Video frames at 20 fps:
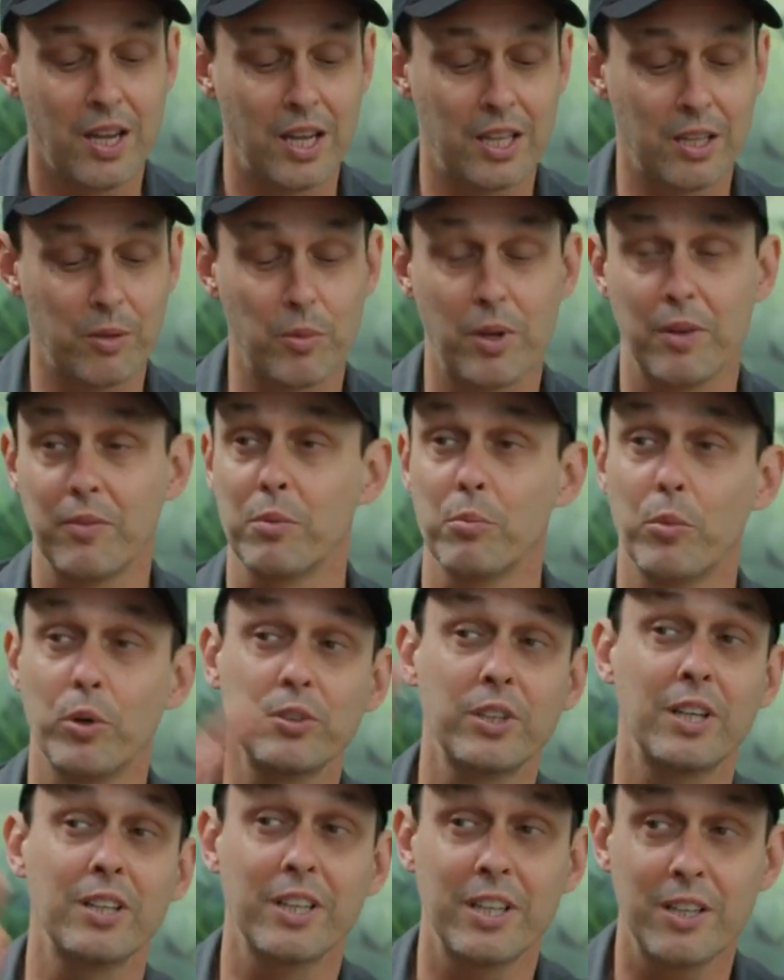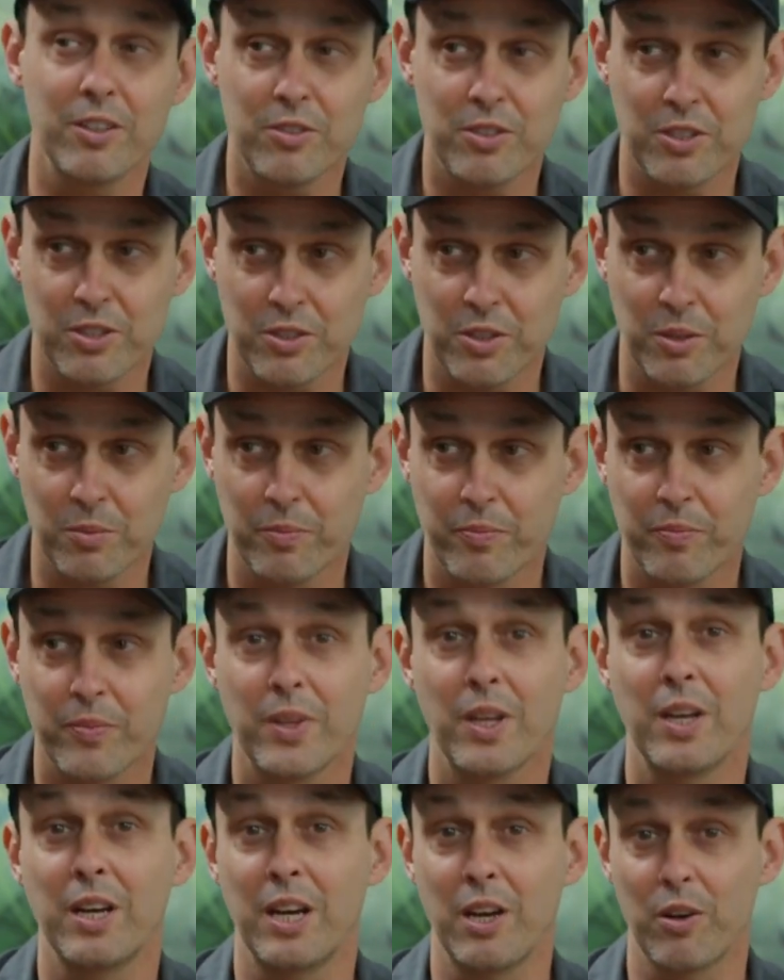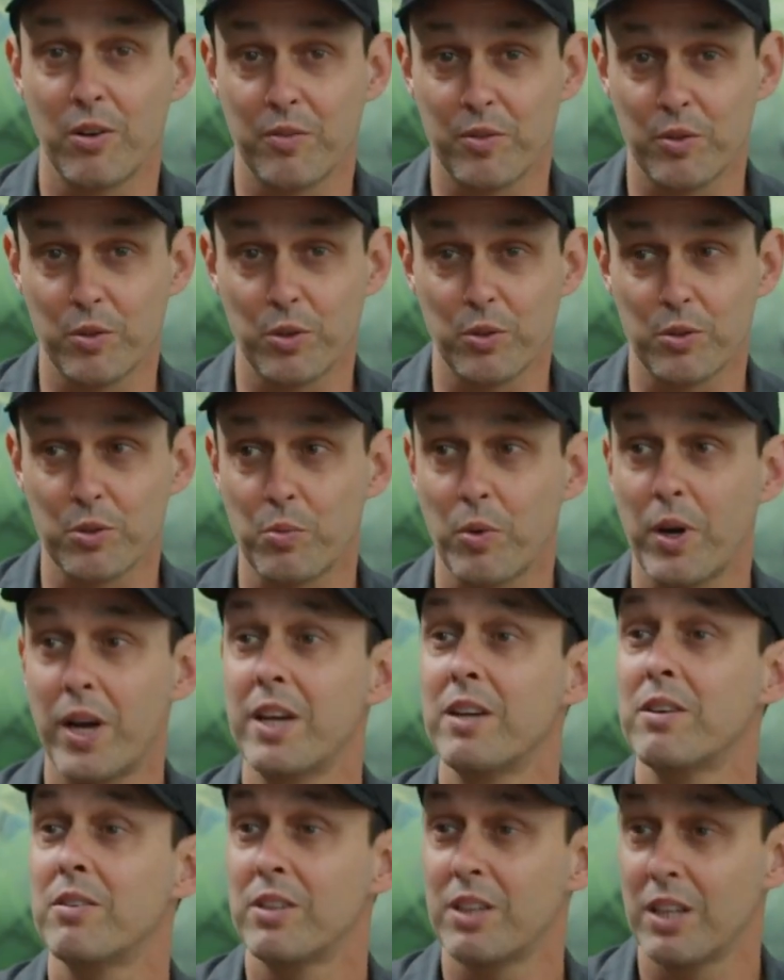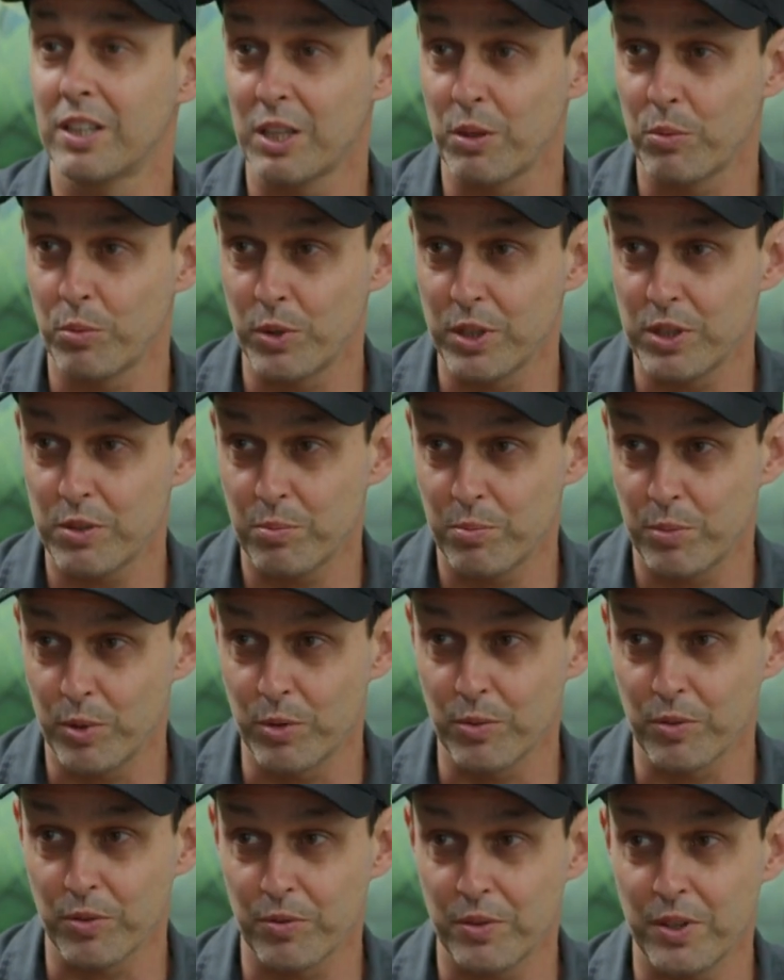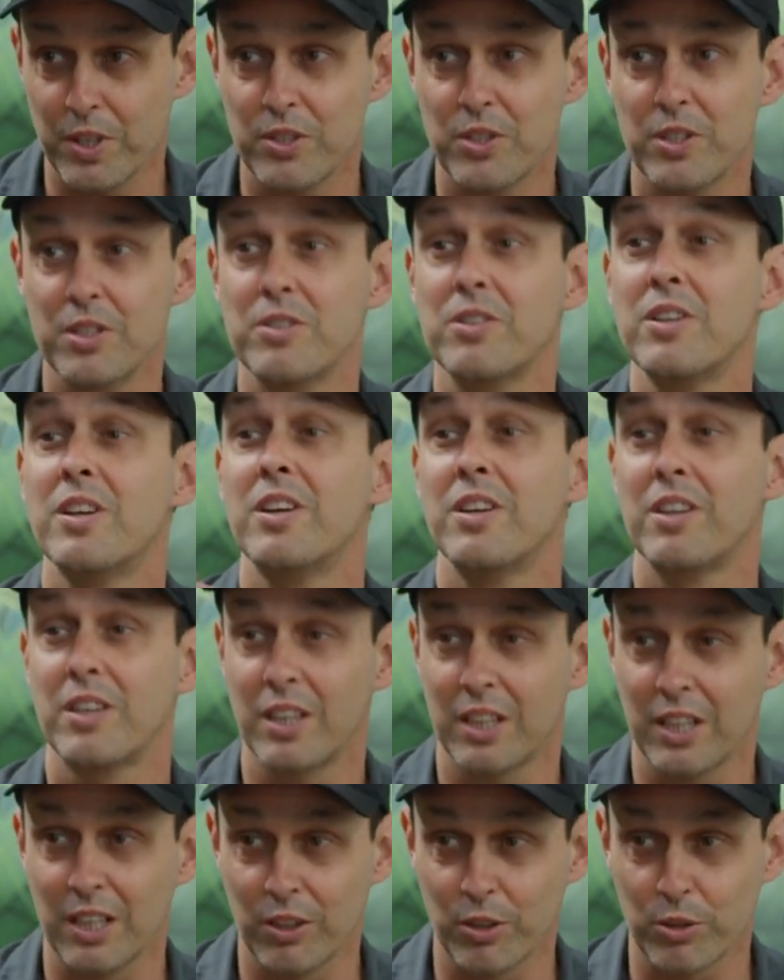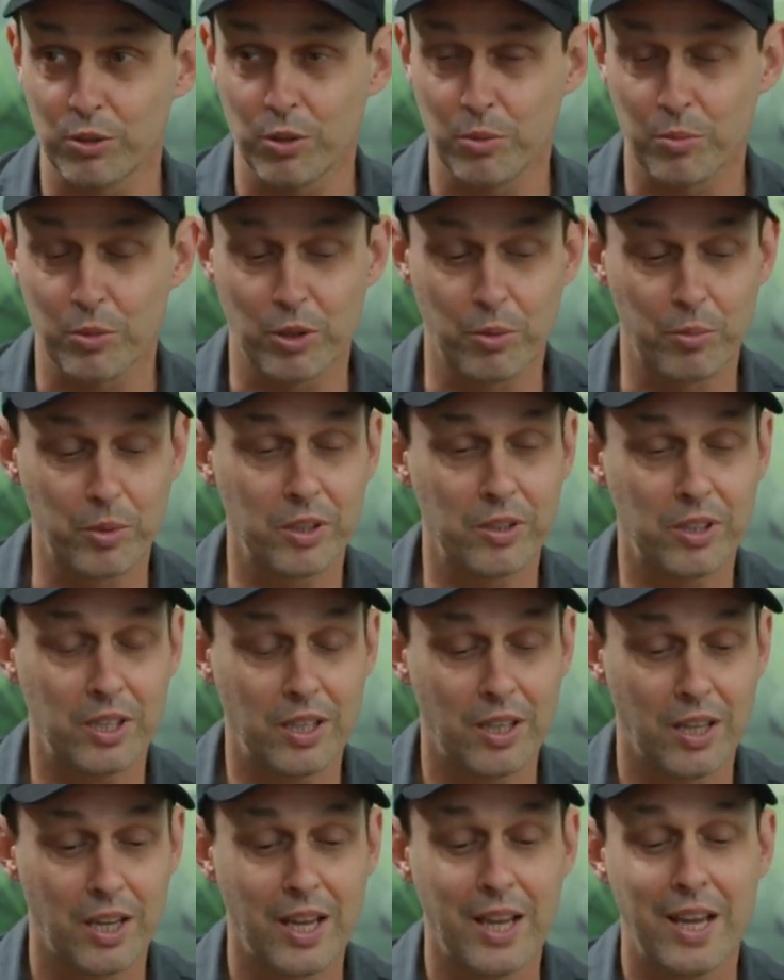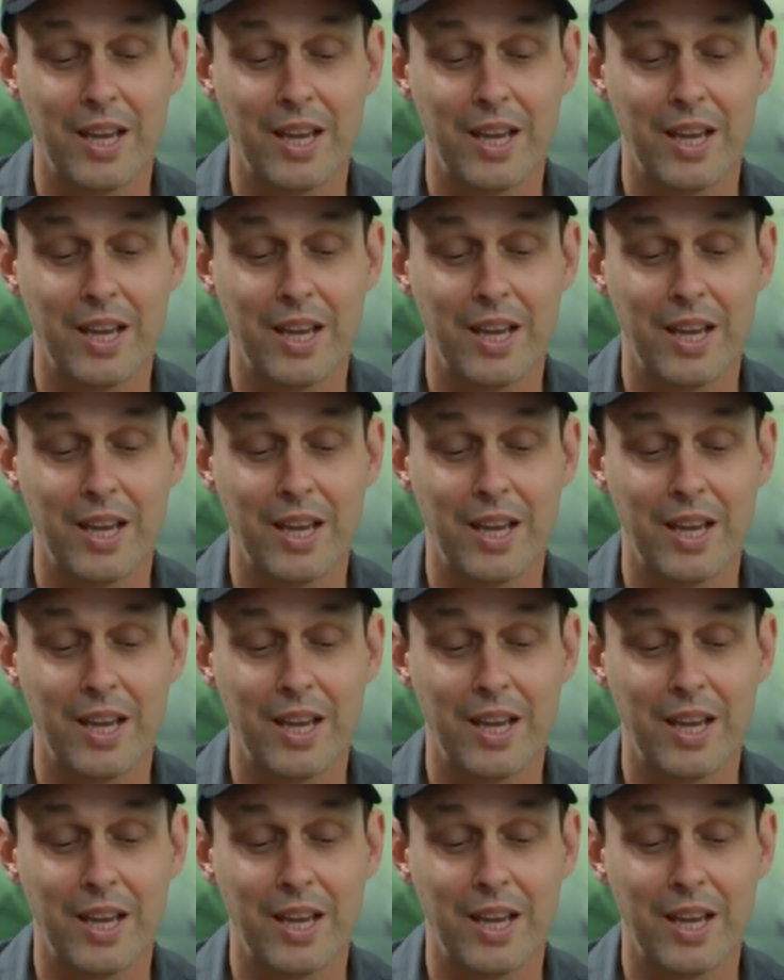And then we have the multi-layered system, and now everyone knows why. Got that rich, beautiful finishes, got that long-term durability.